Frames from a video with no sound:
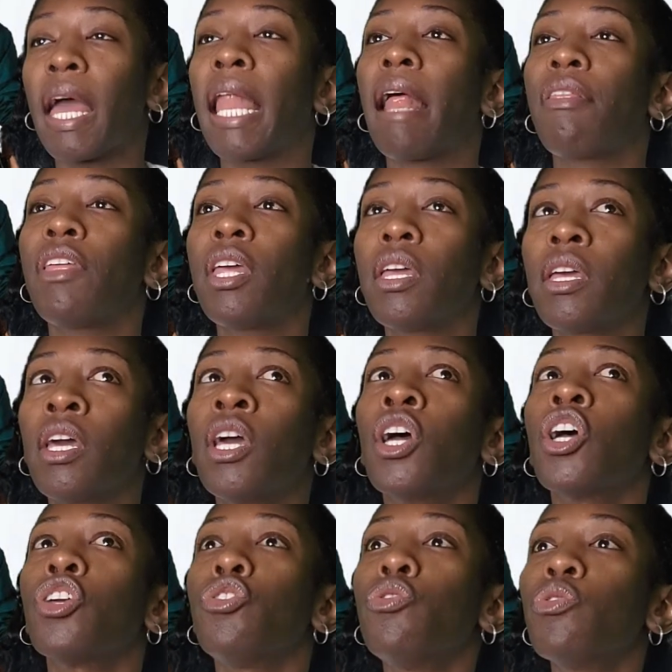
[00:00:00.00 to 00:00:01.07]
And I think
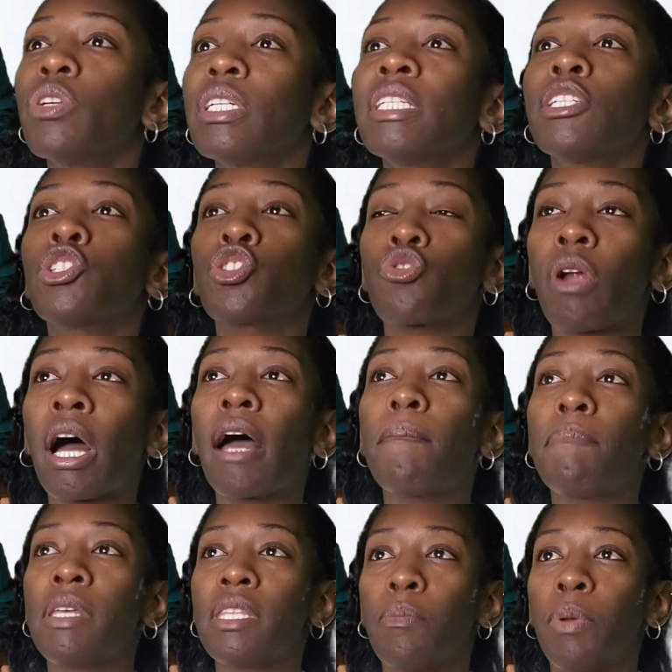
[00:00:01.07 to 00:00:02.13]
you could describe
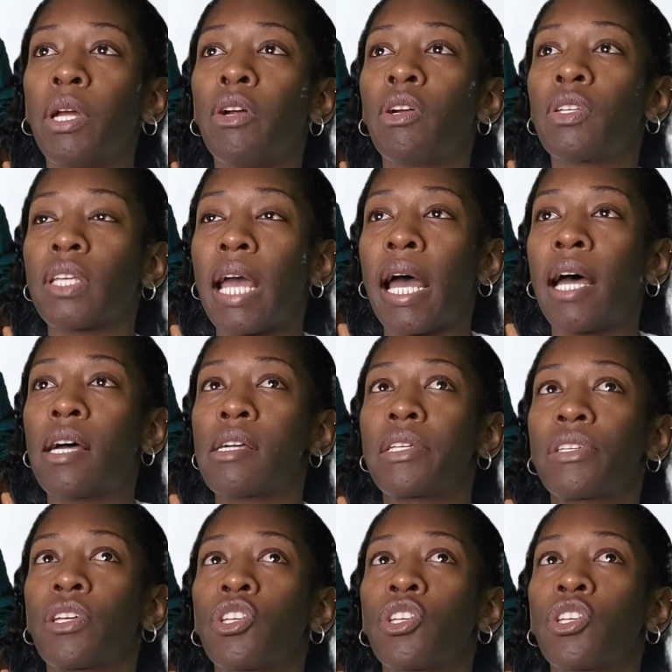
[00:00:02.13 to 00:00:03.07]
Meet the Parents as